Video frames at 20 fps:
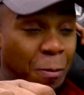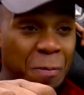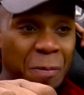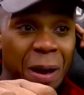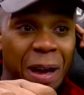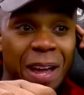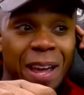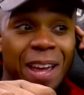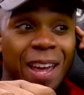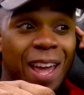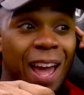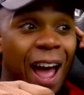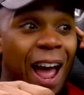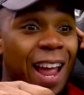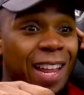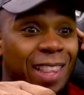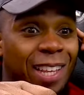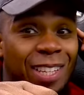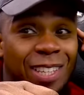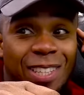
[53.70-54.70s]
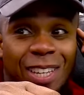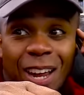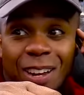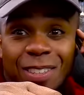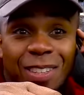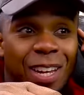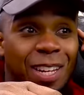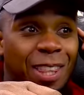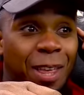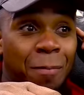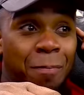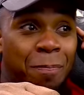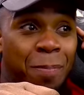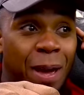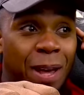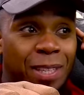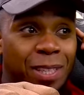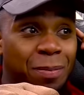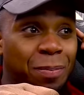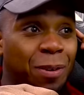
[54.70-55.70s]
Oh my god, this sounds like the
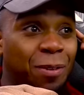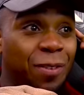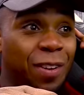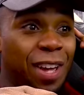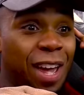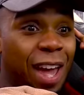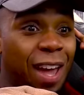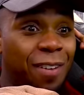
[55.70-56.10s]
best movie